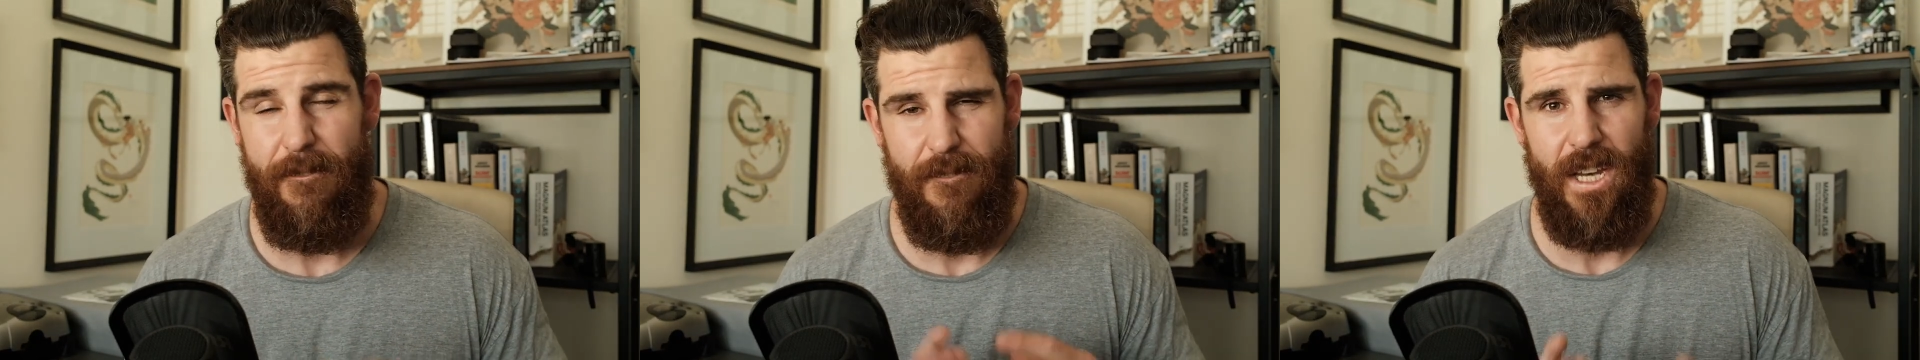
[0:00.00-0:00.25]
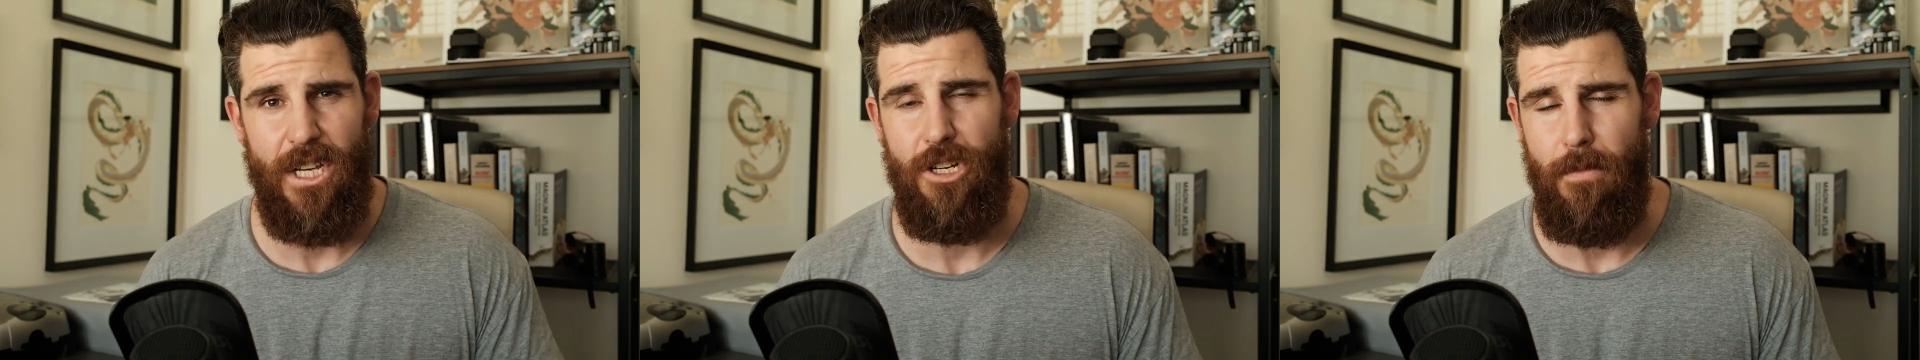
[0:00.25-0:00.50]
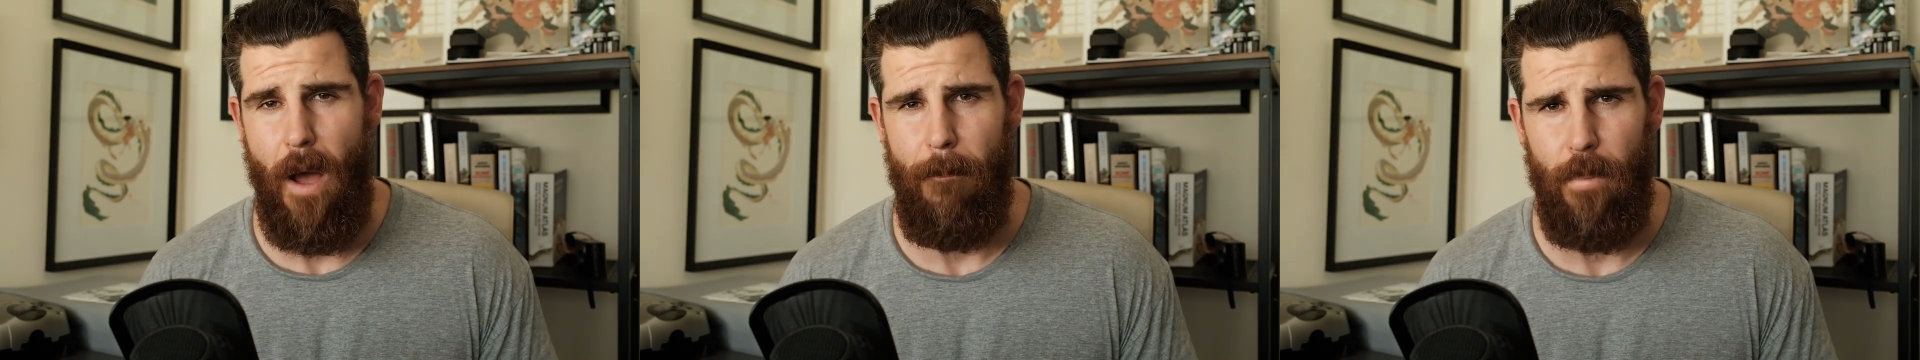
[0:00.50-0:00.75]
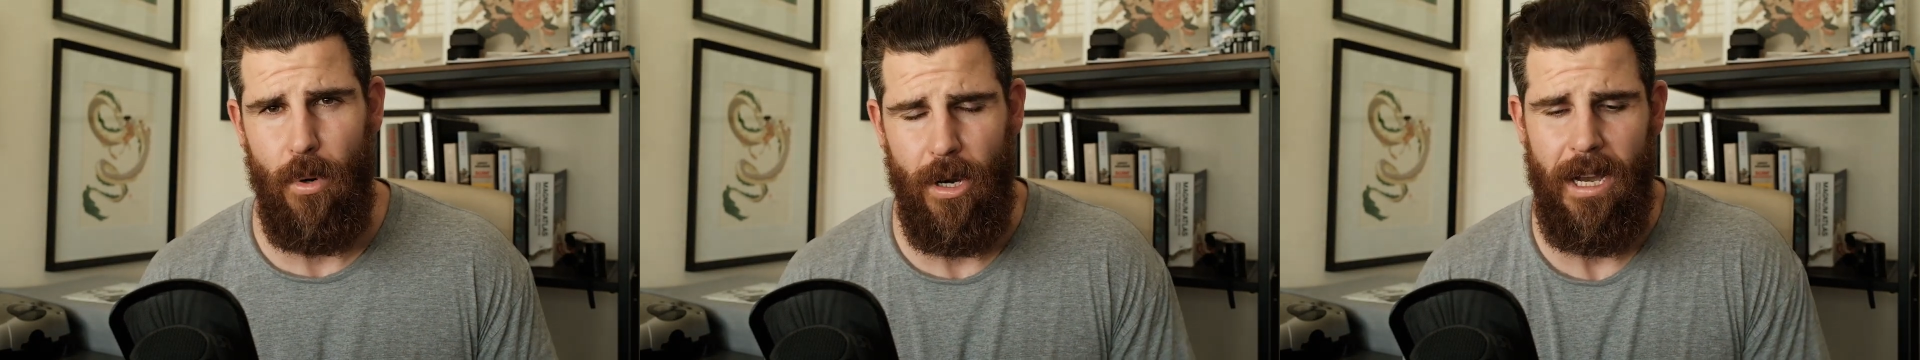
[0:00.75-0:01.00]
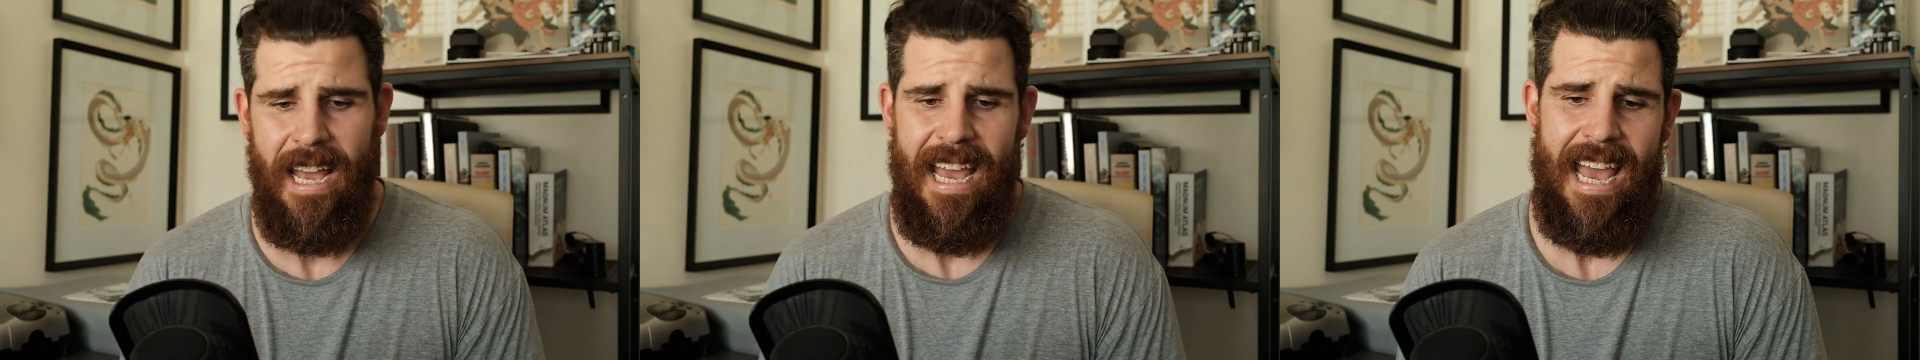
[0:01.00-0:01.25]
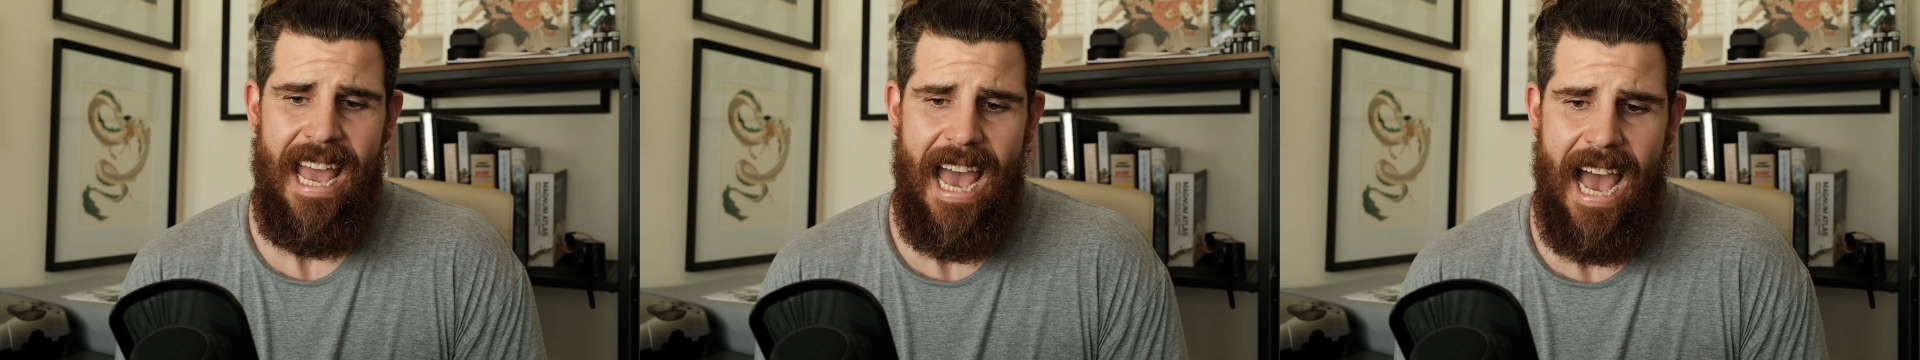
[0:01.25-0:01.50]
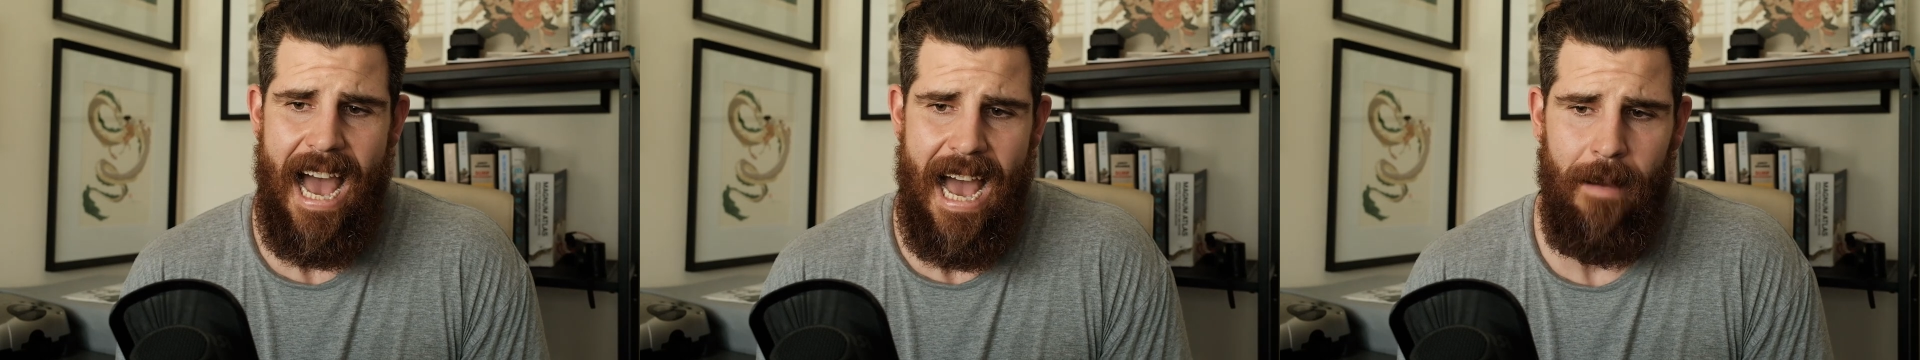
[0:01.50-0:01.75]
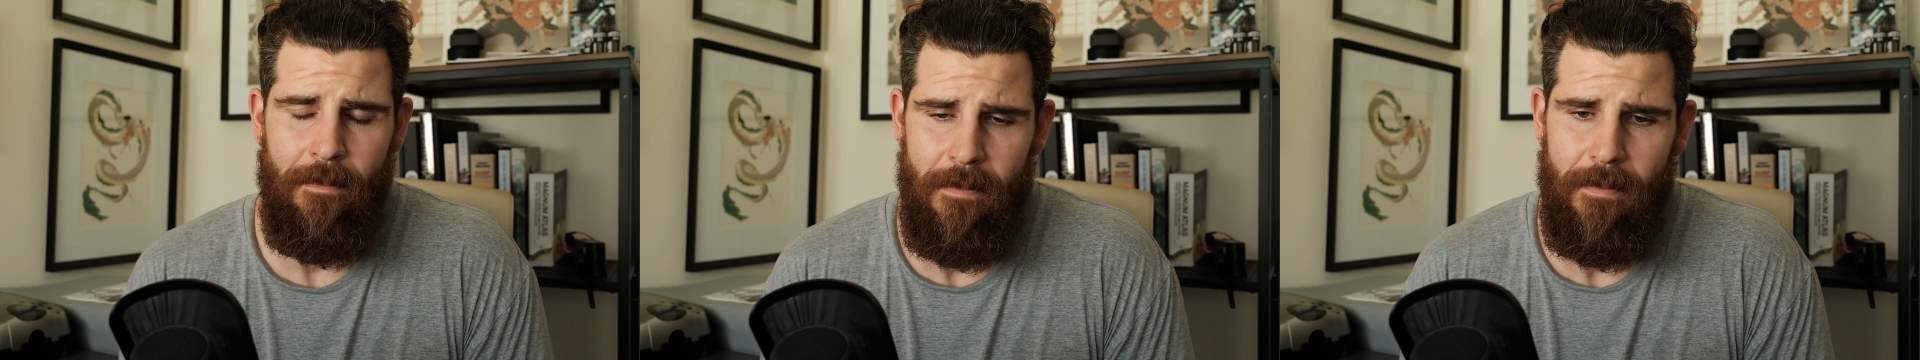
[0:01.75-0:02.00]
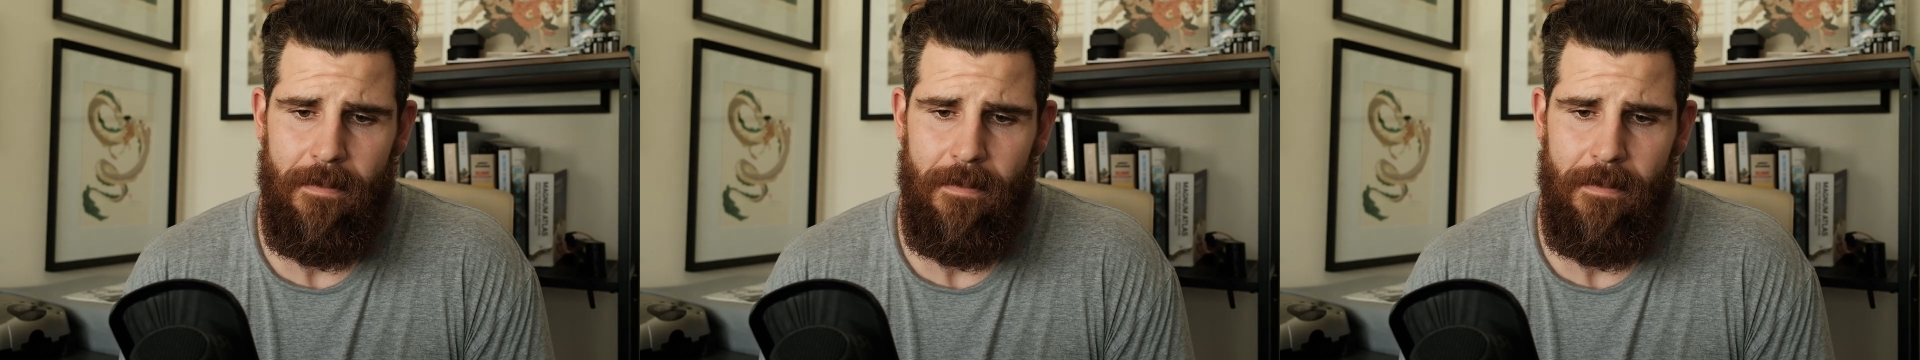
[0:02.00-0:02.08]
finish my book, and